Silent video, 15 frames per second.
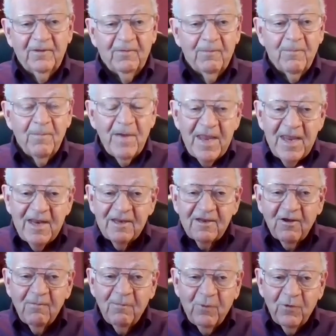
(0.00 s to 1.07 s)
The
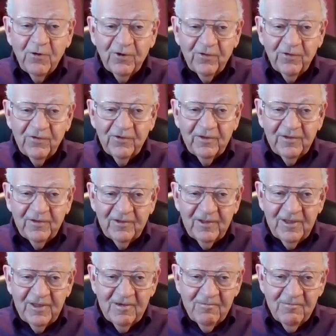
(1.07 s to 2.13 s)
main component is
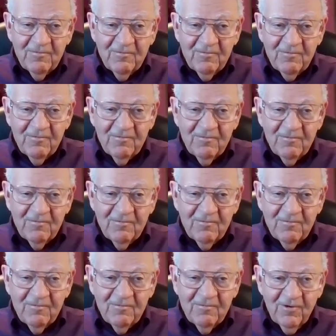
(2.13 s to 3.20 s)
the
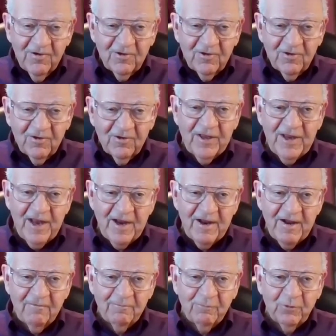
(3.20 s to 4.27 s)
stroke
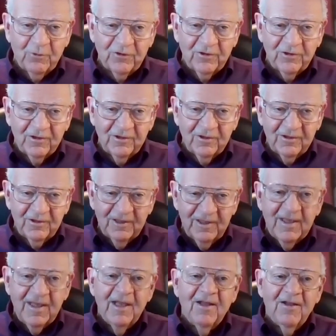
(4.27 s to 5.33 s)
volume, cardiac output,
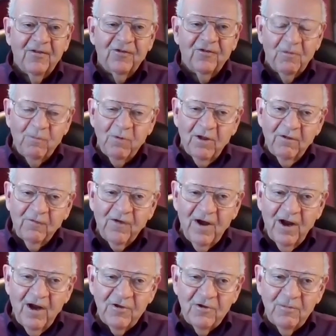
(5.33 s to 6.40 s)
the blood
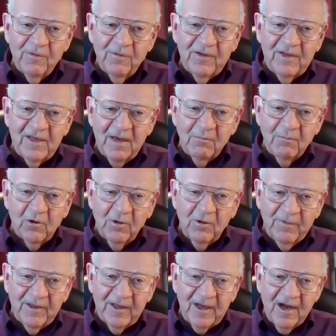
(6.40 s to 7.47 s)
volume and the
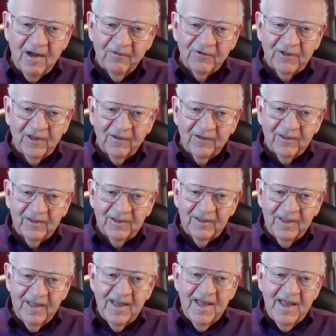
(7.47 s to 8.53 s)
hemoglobin content,
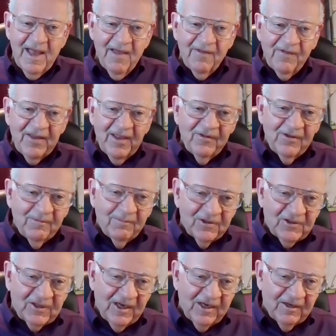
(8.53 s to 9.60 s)
and then the
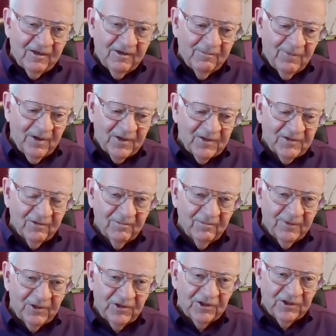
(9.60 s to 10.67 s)
skeletal muscle
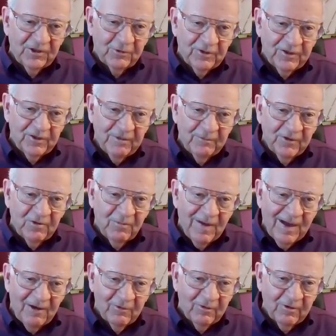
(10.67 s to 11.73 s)
machinery with the
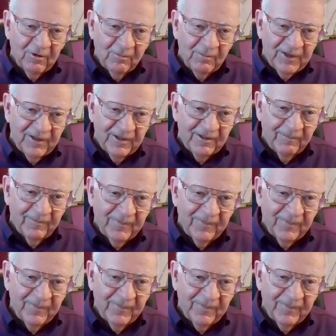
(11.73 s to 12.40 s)
myoglobin.